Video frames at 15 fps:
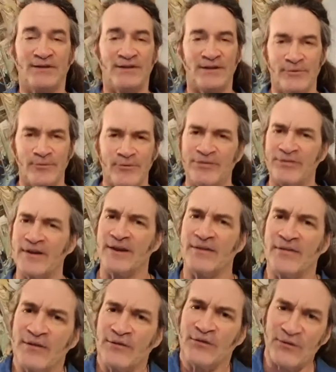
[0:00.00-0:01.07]
Do you
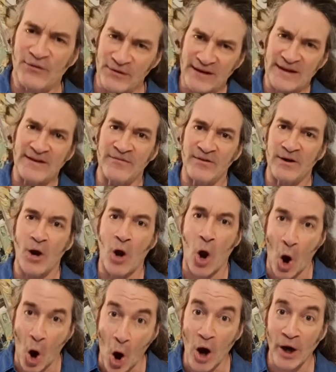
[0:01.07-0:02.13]
think that Stephen
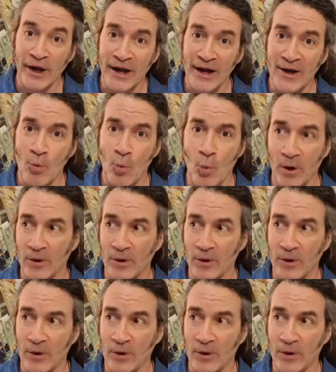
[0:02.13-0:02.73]
Hawking